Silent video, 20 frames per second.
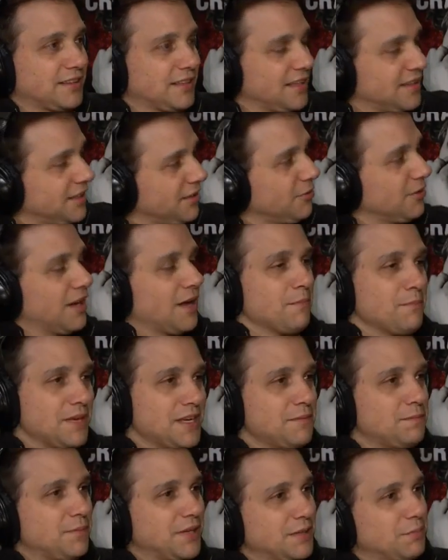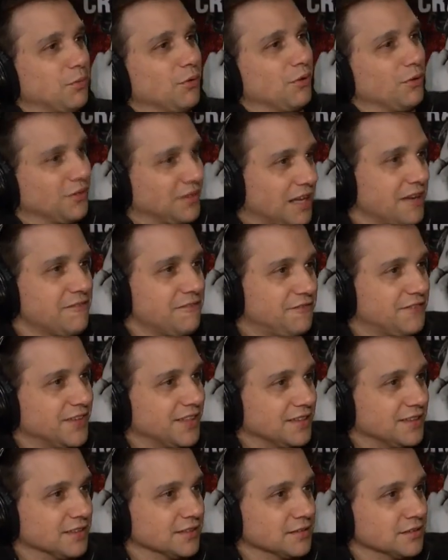i think when i meet people they
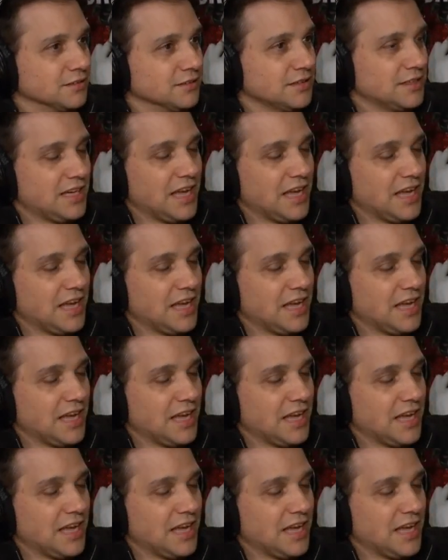feel